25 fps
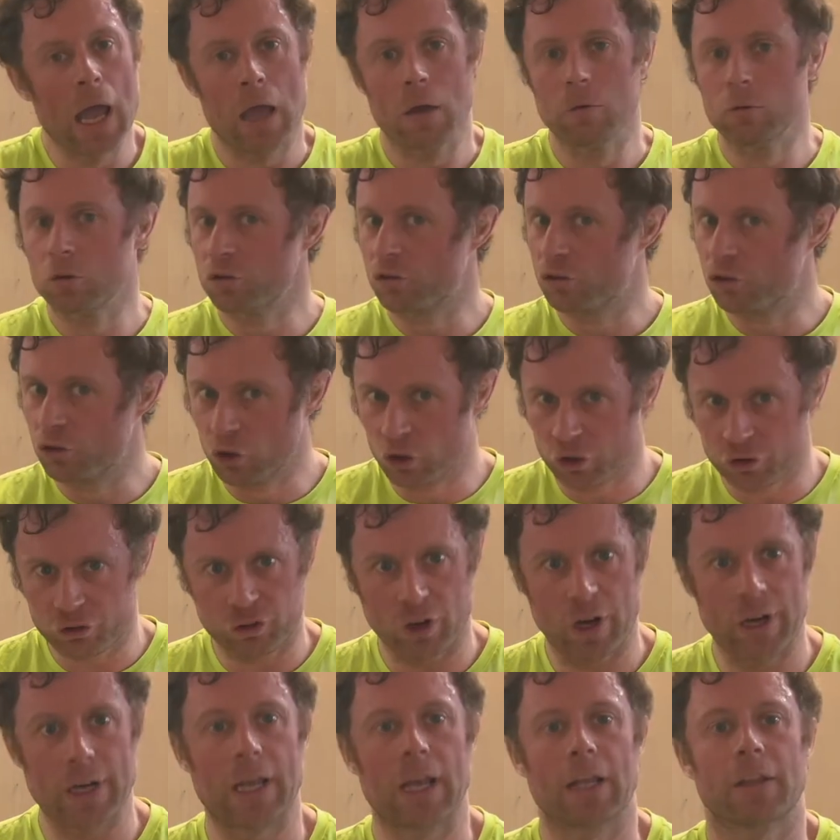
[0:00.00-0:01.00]
it was just
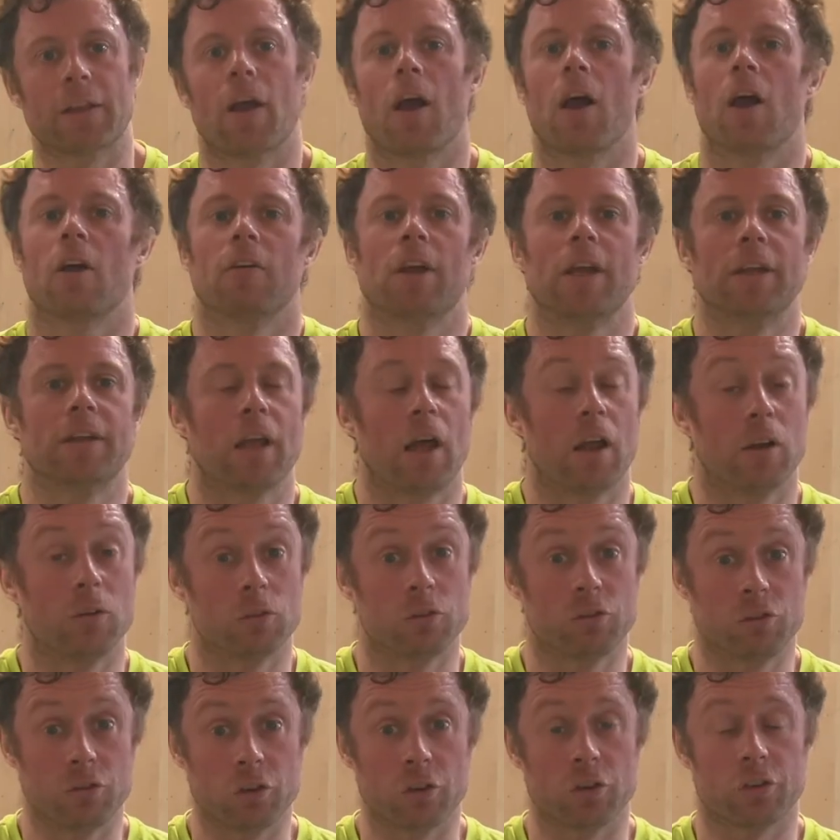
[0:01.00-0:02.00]
trying to get the heart rate down. It
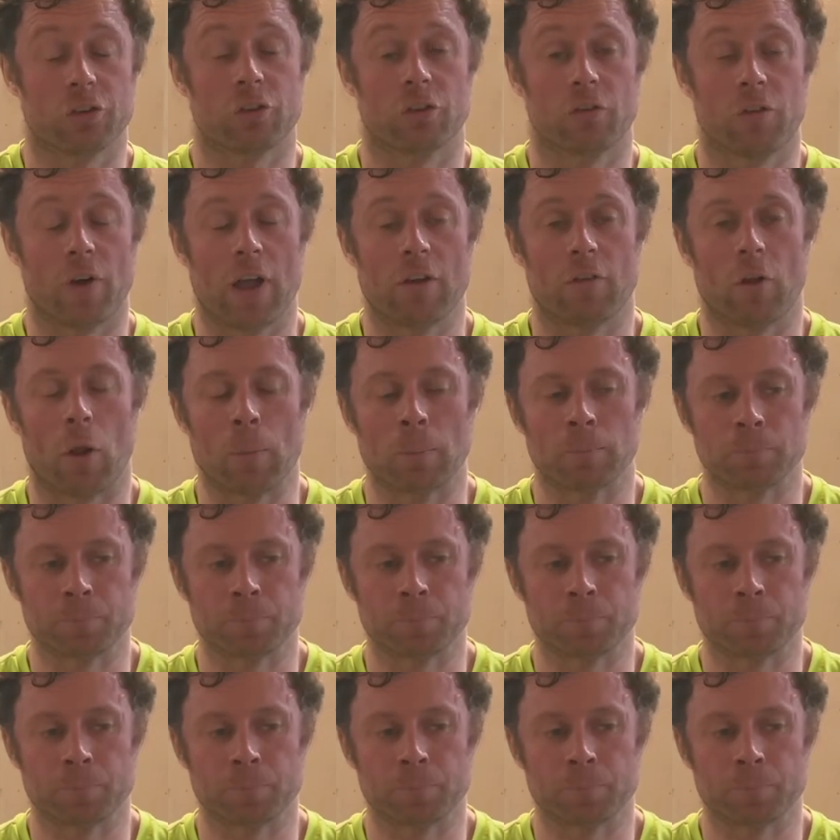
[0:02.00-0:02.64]
was just survival.